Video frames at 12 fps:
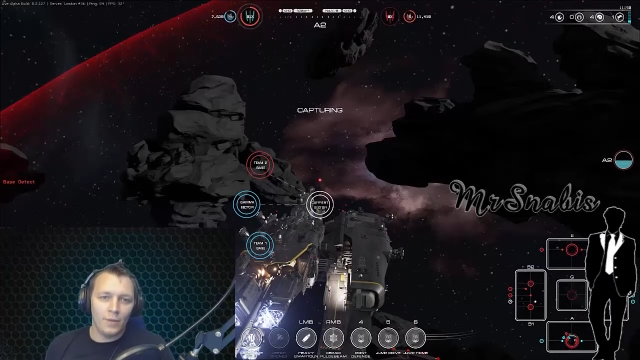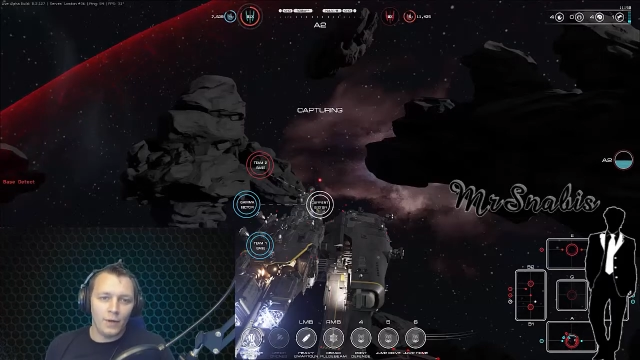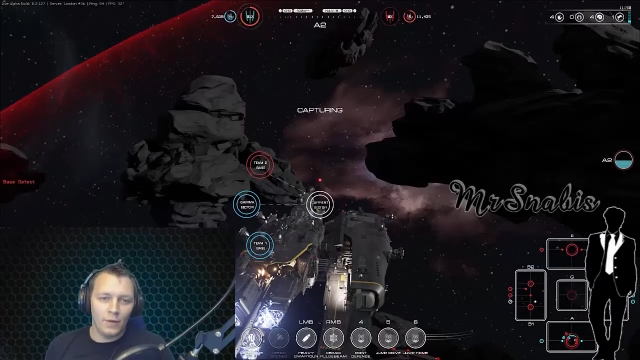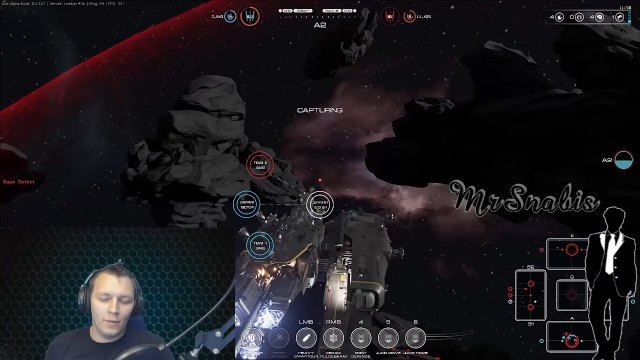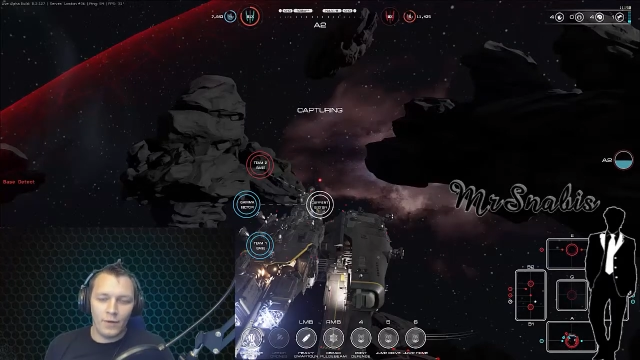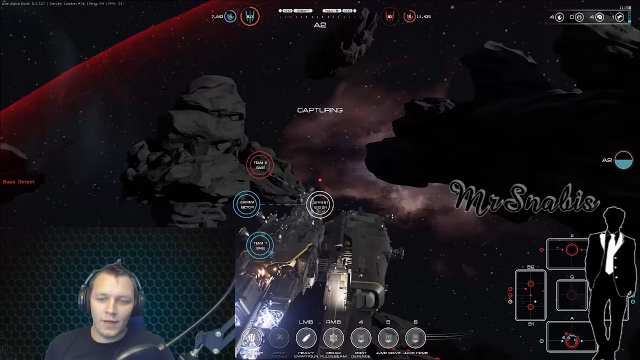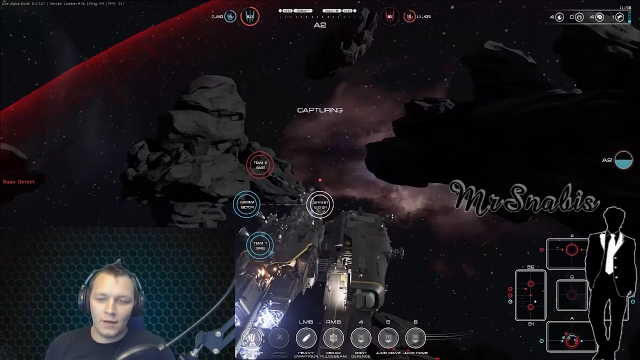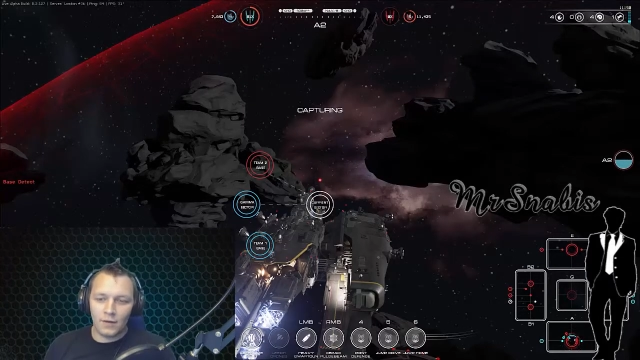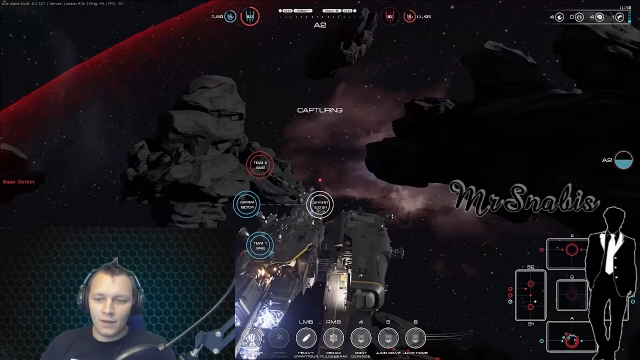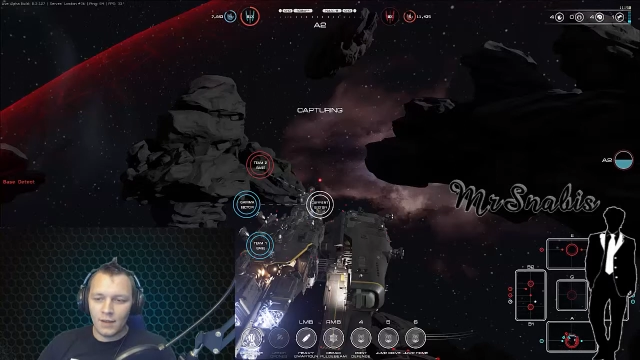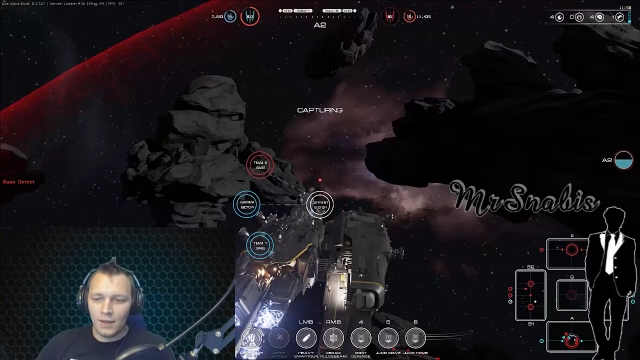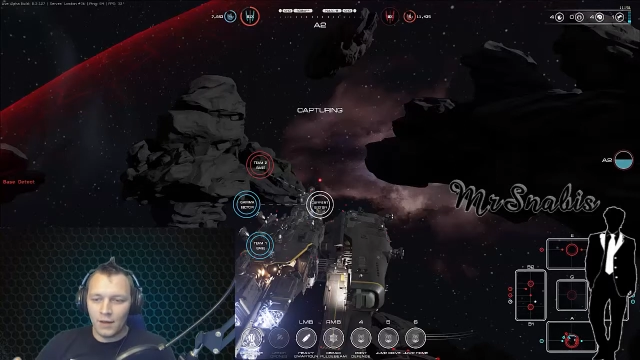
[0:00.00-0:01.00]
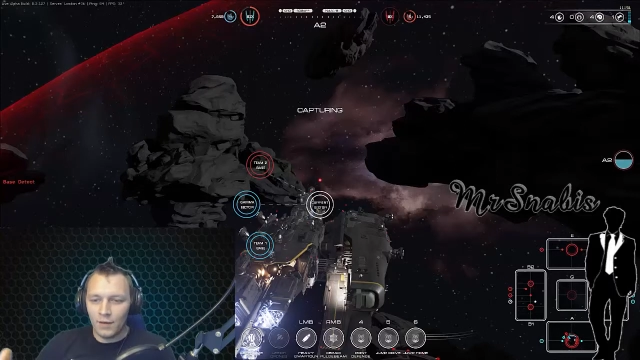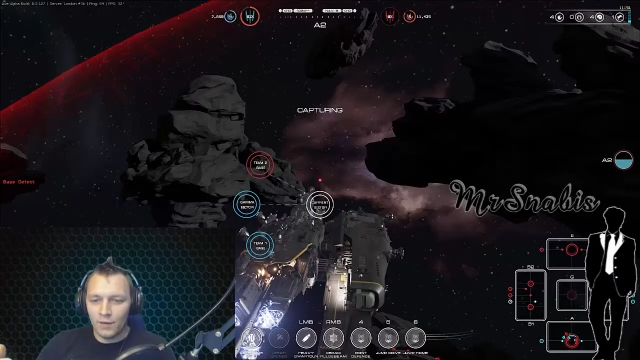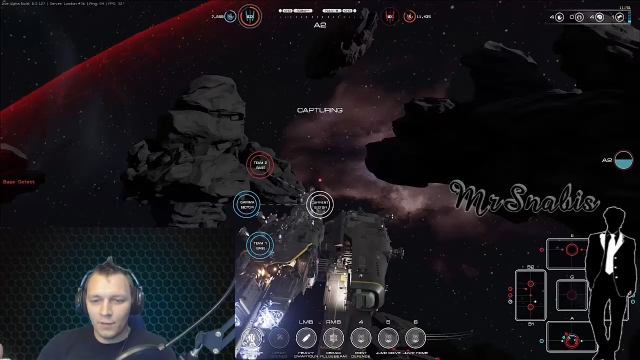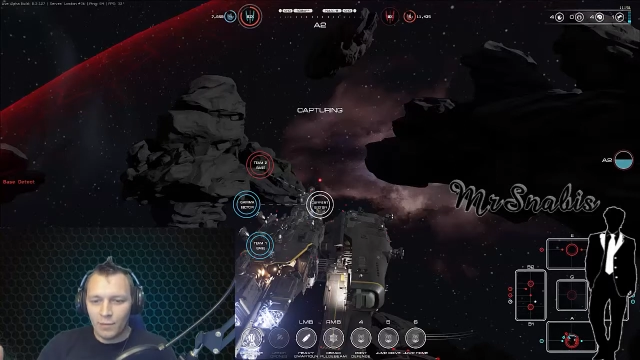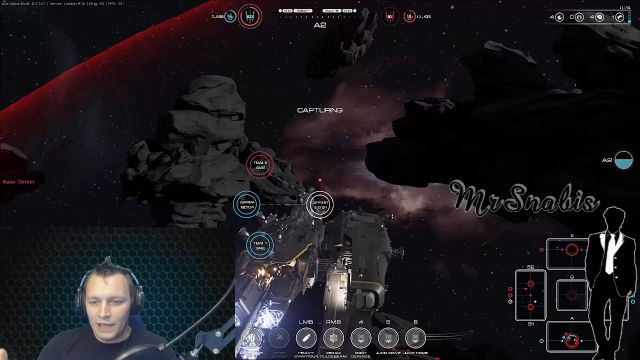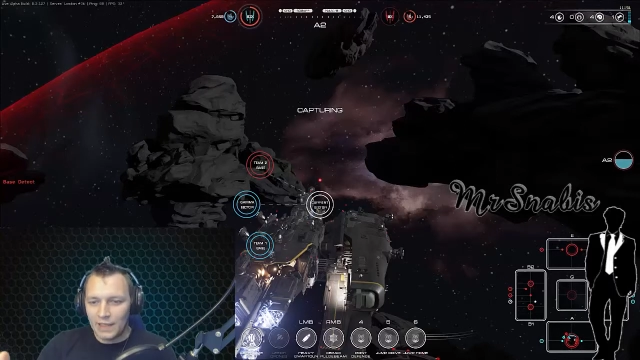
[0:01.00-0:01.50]
But when you look at it
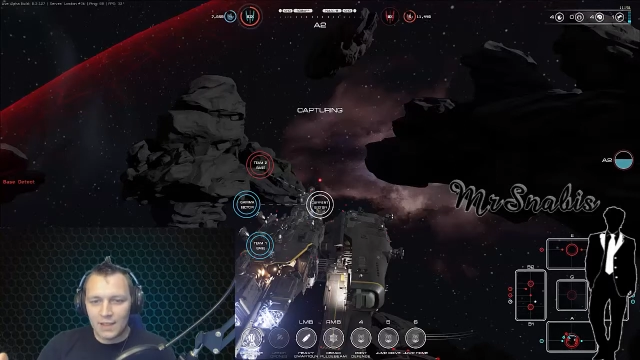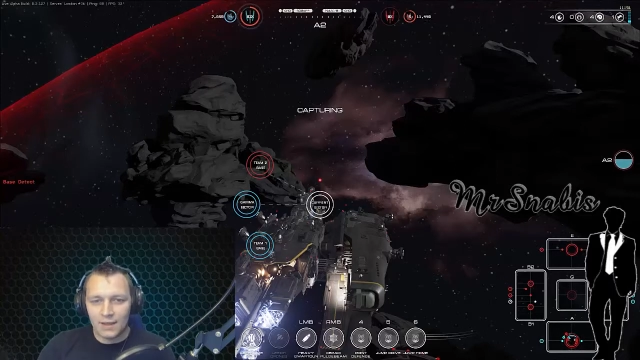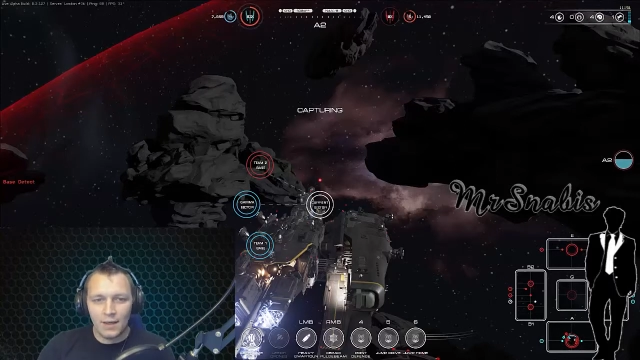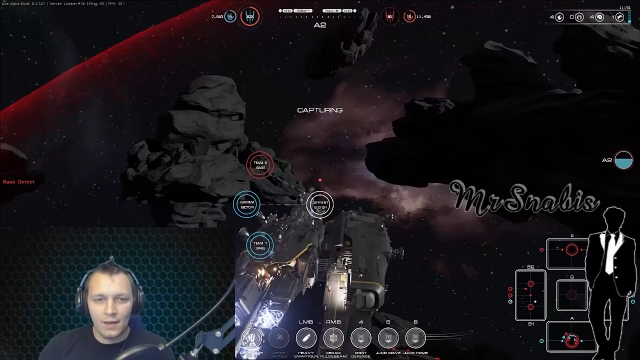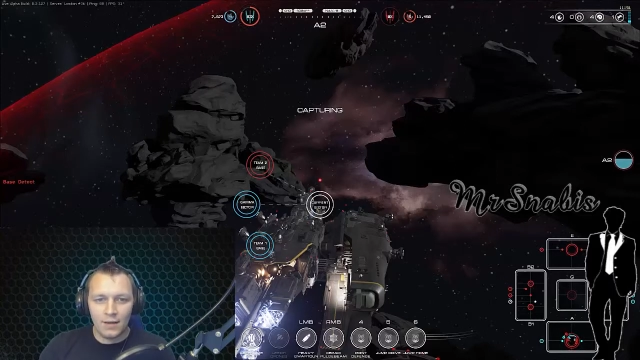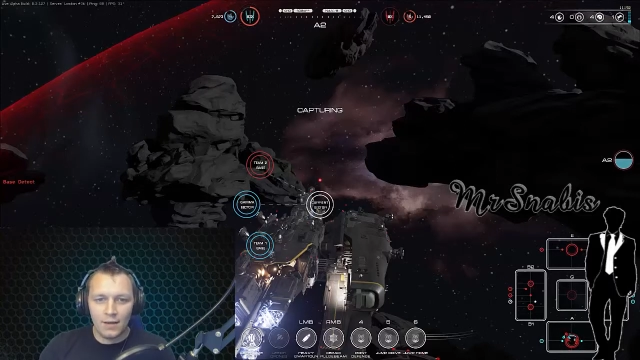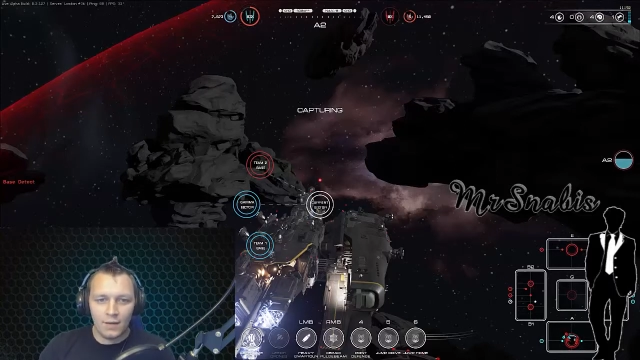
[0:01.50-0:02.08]
on the PC,